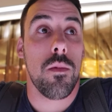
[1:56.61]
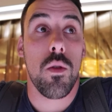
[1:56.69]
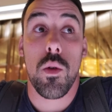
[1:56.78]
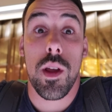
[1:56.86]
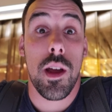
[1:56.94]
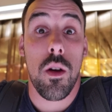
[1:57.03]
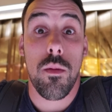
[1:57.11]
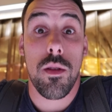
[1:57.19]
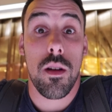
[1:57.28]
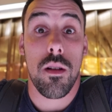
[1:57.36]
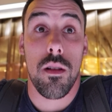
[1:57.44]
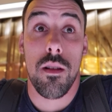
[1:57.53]
Don't hit an
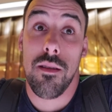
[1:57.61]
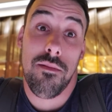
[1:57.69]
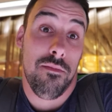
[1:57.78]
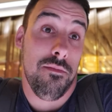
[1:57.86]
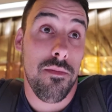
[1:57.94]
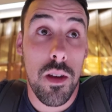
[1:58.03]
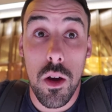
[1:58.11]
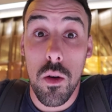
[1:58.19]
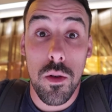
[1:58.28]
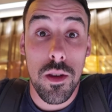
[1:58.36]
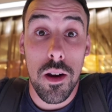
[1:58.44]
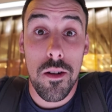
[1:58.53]
obstacle,
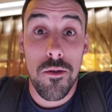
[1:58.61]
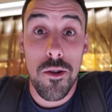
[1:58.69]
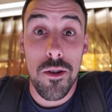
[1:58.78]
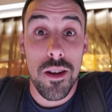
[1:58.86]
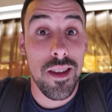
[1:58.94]
go a certain route.